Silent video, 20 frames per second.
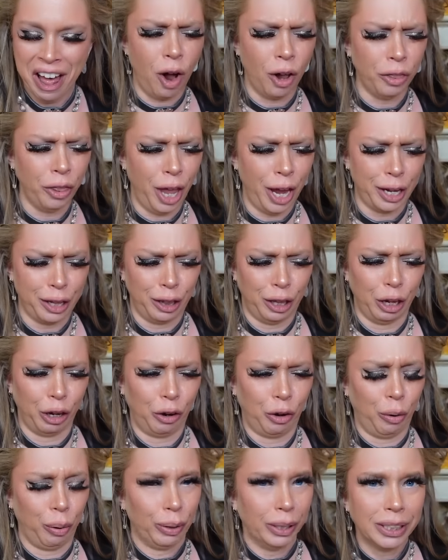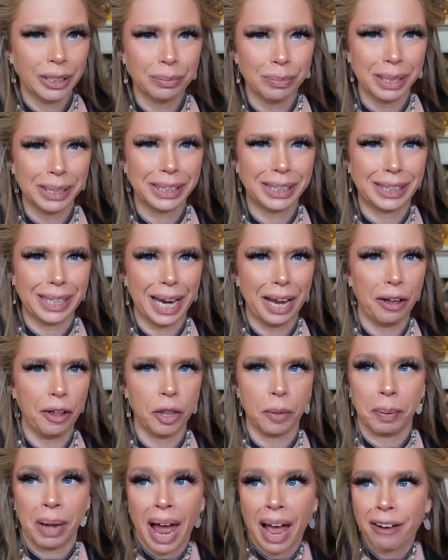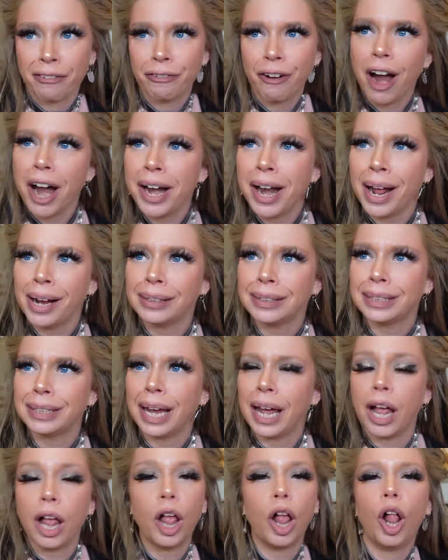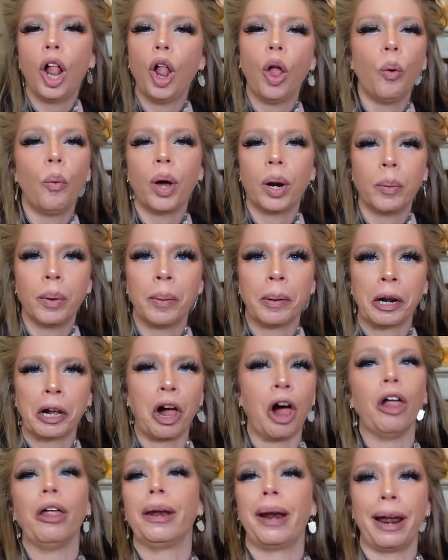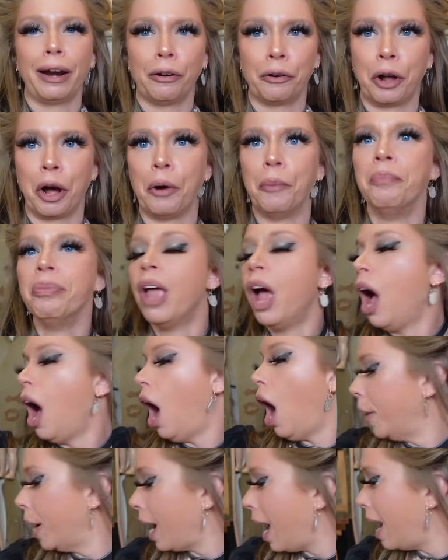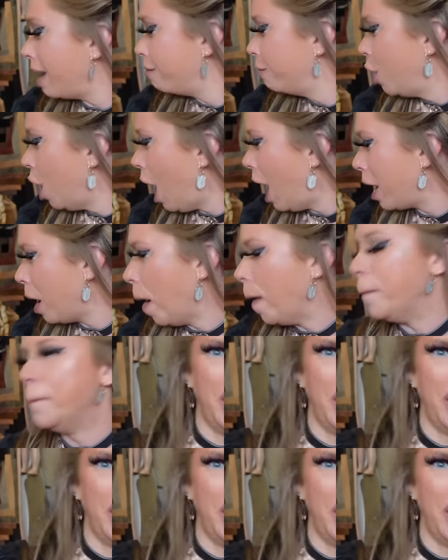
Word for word: on like the Christmas sale, the Black Friday sale, what do we want to call it? I don't know. But I got a